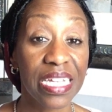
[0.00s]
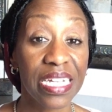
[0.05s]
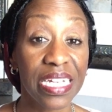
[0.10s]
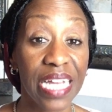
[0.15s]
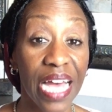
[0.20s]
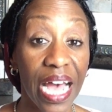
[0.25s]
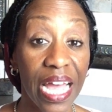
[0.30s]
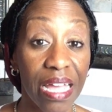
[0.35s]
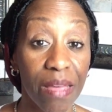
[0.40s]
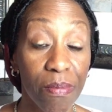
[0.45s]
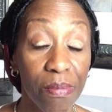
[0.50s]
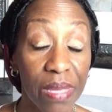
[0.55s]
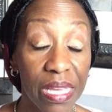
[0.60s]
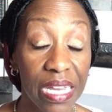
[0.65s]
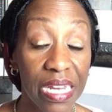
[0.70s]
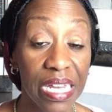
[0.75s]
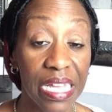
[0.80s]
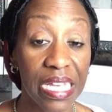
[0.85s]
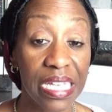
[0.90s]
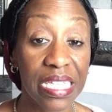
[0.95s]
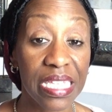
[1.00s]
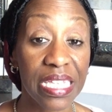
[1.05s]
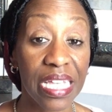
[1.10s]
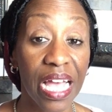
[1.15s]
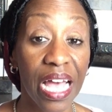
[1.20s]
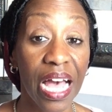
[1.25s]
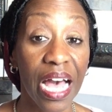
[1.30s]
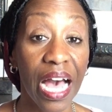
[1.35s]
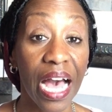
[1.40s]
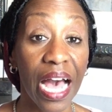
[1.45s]
diabetes,
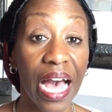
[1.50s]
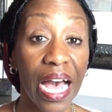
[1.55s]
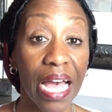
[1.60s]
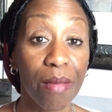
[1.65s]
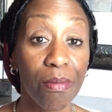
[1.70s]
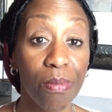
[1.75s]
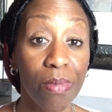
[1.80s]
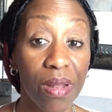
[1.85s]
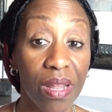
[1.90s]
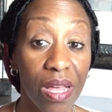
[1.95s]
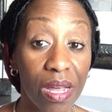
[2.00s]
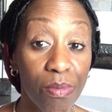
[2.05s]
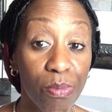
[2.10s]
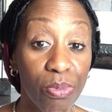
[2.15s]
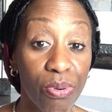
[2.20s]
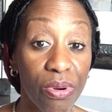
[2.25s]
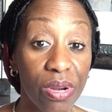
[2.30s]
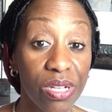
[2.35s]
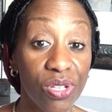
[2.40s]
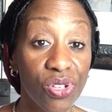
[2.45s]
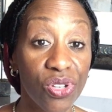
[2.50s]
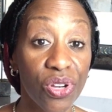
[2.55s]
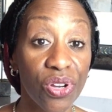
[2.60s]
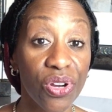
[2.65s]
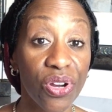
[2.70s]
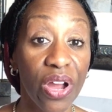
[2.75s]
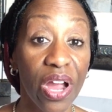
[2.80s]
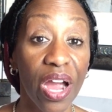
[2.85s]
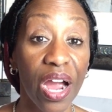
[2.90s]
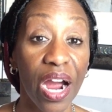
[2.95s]
high blood
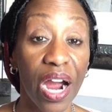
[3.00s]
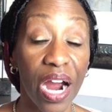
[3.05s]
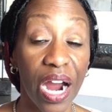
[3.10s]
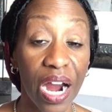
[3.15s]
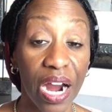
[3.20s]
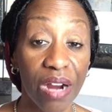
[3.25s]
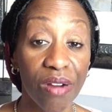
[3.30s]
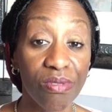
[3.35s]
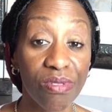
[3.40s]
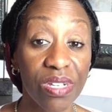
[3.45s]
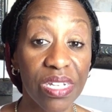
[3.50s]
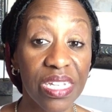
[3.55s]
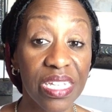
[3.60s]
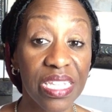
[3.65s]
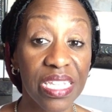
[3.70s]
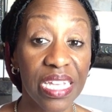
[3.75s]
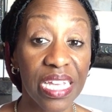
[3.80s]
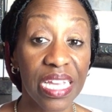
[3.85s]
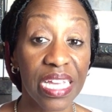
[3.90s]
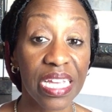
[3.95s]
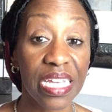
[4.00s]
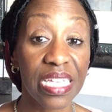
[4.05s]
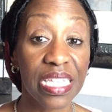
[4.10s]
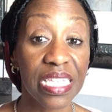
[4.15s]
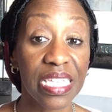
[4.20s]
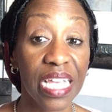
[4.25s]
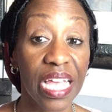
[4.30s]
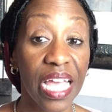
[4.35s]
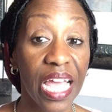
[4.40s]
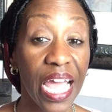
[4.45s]
pressure, heart
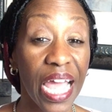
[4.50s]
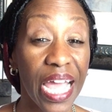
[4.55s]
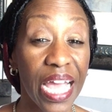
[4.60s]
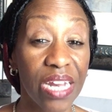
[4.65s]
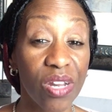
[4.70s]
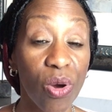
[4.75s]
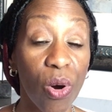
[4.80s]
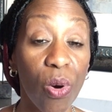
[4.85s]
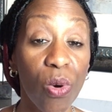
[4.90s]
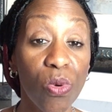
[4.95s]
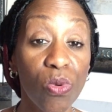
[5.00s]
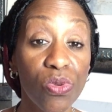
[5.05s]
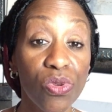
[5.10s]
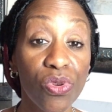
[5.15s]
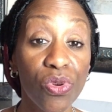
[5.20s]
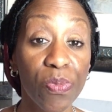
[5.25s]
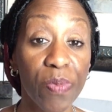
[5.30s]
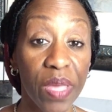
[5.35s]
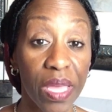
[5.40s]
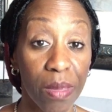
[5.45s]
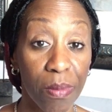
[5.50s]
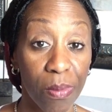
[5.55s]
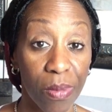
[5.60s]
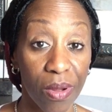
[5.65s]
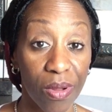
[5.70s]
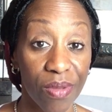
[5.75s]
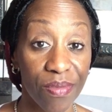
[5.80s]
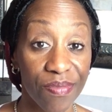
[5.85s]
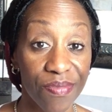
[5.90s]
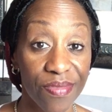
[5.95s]
disease, and older
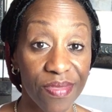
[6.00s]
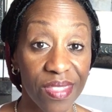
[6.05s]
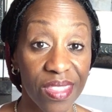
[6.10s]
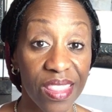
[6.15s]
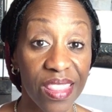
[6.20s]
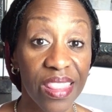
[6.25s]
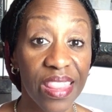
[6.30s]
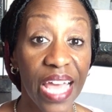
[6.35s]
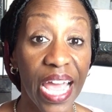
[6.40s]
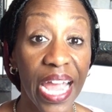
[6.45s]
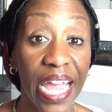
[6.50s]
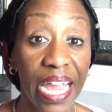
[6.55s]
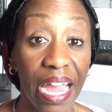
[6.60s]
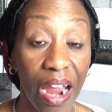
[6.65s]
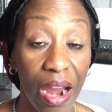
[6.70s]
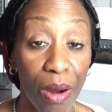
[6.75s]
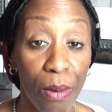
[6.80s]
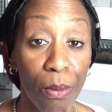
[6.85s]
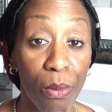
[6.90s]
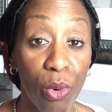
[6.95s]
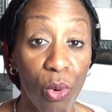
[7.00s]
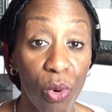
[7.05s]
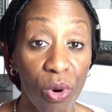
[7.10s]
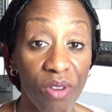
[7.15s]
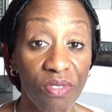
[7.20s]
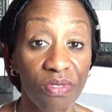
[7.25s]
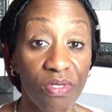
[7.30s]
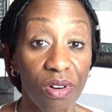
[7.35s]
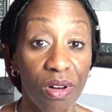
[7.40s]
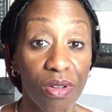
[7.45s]
people. They are
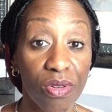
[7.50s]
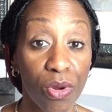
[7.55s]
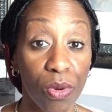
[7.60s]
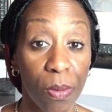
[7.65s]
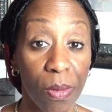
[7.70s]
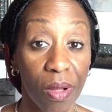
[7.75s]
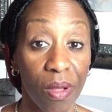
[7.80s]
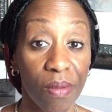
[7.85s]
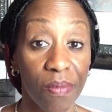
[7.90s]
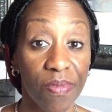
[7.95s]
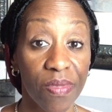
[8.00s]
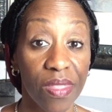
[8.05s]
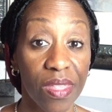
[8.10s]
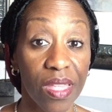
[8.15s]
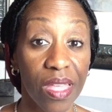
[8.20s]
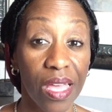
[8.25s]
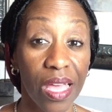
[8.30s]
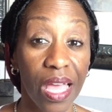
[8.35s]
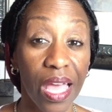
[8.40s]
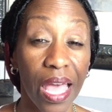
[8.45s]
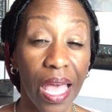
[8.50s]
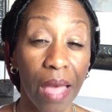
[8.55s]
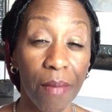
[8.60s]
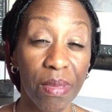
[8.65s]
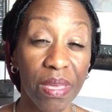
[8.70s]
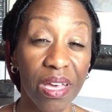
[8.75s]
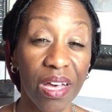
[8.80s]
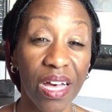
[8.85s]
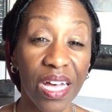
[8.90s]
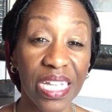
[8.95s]
more vulnerable. And
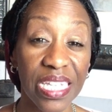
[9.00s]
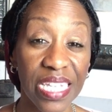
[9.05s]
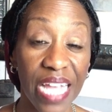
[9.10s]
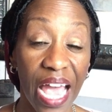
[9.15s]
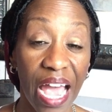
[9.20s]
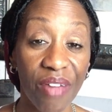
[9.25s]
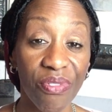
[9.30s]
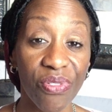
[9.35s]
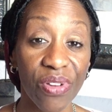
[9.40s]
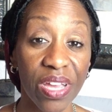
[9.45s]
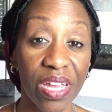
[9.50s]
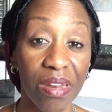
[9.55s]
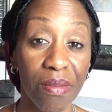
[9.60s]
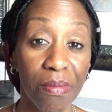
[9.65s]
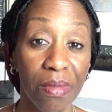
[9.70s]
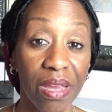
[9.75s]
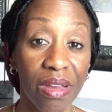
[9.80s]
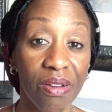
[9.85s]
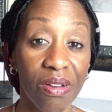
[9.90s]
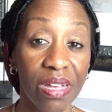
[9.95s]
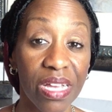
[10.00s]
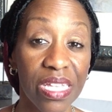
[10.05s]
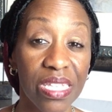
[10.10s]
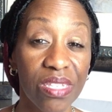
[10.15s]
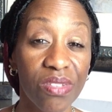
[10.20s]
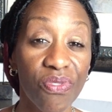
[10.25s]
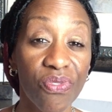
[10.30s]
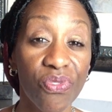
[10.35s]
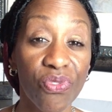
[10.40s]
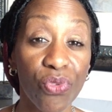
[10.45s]
because African
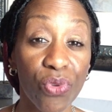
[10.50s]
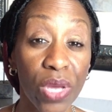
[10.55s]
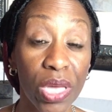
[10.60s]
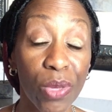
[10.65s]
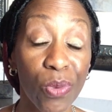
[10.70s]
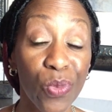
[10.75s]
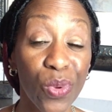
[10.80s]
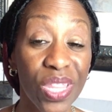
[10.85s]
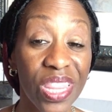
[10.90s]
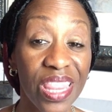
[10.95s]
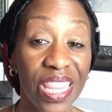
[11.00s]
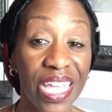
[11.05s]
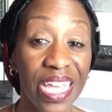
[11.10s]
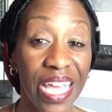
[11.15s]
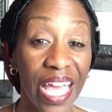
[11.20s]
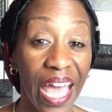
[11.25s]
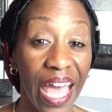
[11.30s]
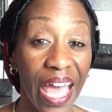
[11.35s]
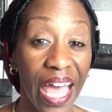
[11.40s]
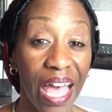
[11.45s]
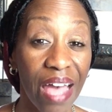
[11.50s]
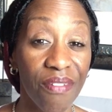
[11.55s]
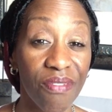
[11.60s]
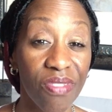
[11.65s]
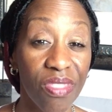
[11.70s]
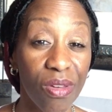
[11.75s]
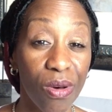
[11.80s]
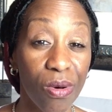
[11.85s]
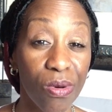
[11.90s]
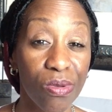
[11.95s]
Americans frequently
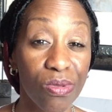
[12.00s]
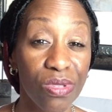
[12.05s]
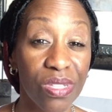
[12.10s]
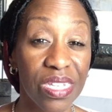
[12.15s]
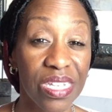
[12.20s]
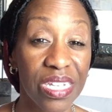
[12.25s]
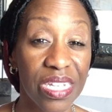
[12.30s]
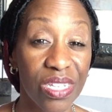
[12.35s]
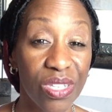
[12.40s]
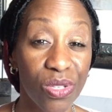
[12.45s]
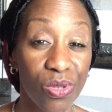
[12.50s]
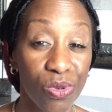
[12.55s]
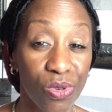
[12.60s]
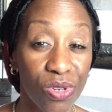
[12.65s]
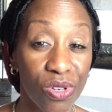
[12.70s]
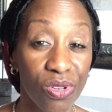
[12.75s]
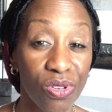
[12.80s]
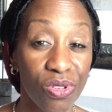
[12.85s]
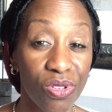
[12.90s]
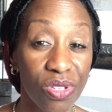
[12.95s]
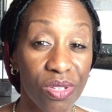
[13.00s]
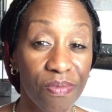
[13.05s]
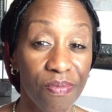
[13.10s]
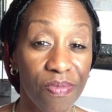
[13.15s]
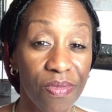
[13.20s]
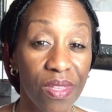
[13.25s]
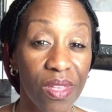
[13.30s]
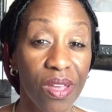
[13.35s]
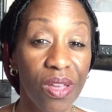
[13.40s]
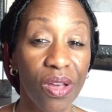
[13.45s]
have those disorders,
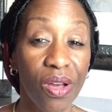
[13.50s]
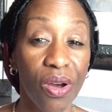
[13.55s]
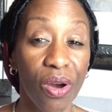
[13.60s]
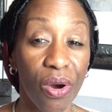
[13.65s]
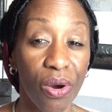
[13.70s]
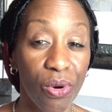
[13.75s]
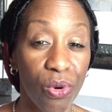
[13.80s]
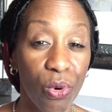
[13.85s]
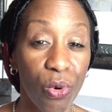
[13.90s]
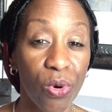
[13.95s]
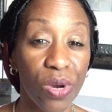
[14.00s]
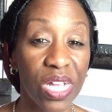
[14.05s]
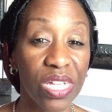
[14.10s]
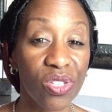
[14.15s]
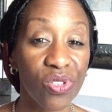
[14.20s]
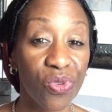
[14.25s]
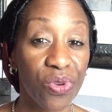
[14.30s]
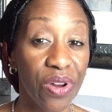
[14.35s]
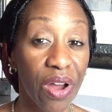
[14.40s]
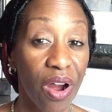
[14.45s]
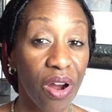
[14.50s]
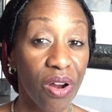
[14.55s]
according to an